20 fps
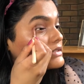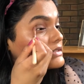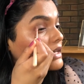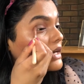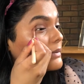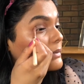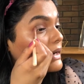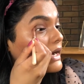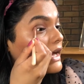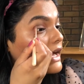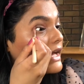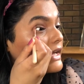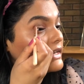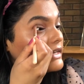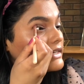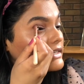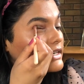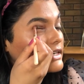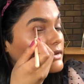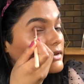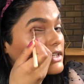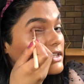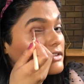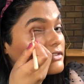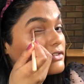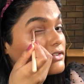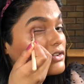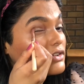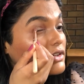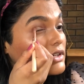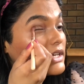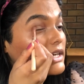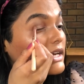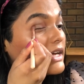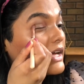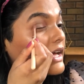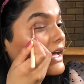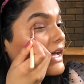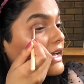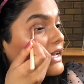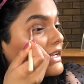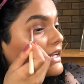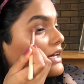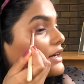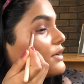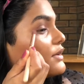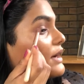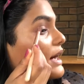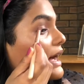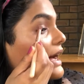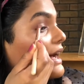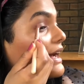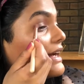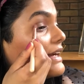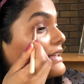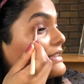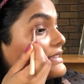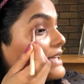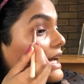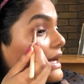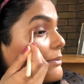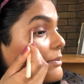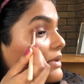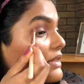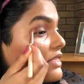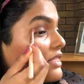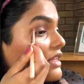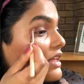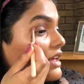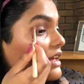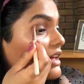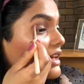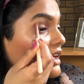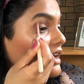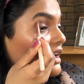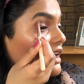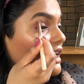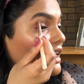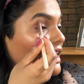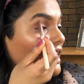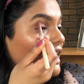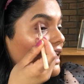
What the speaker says: So I'm kind of going for a halo eye type of thing.